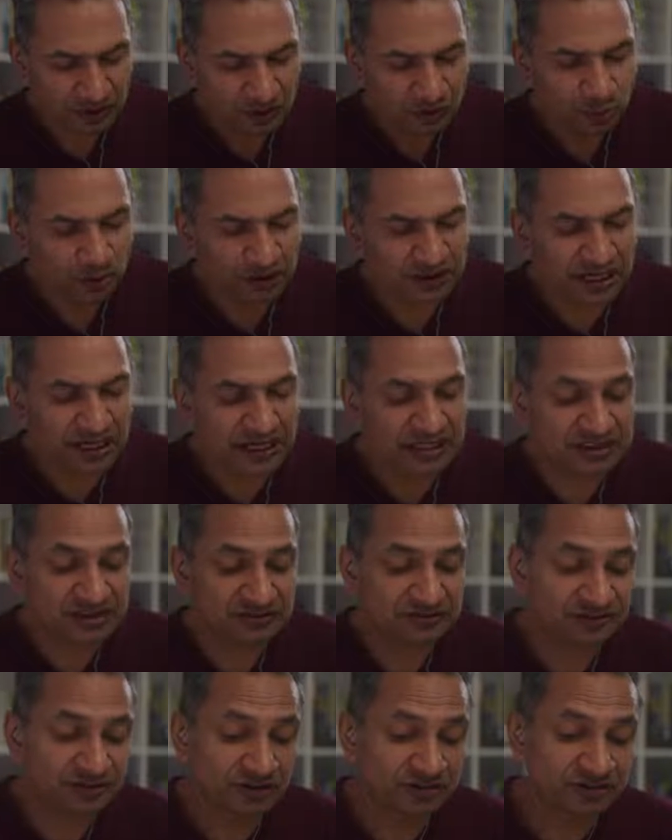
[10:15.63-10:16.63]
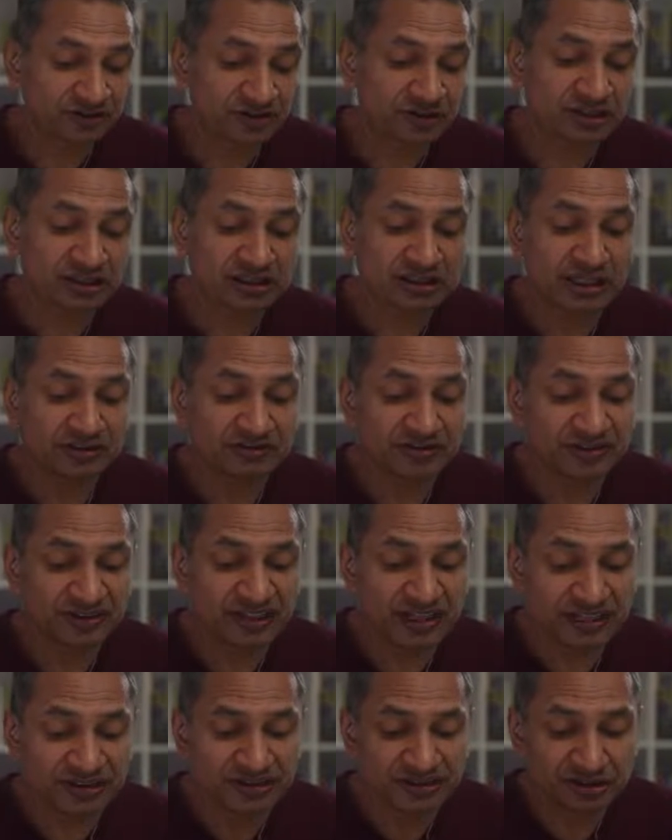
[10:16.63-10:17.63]
When asked for further
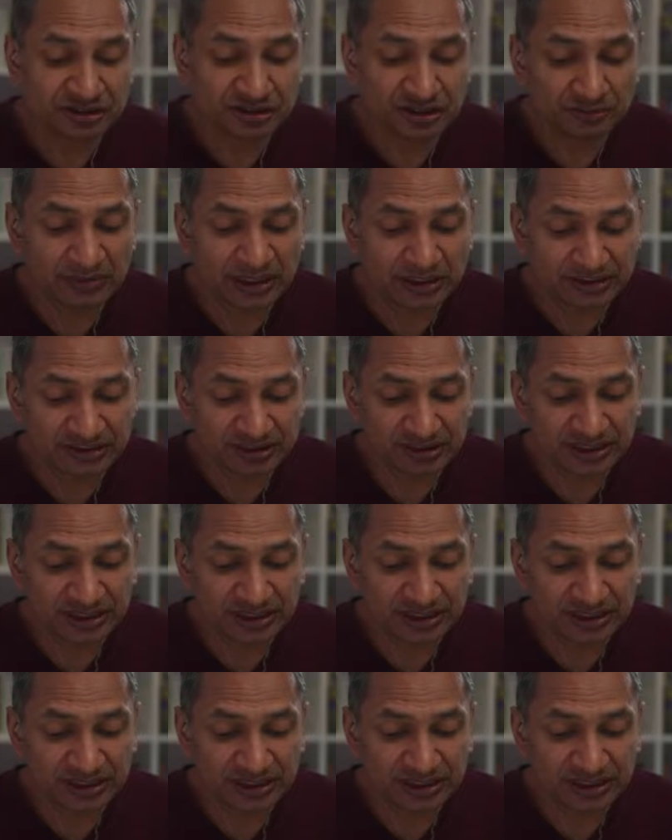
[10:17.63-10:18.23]
clarification on the matter,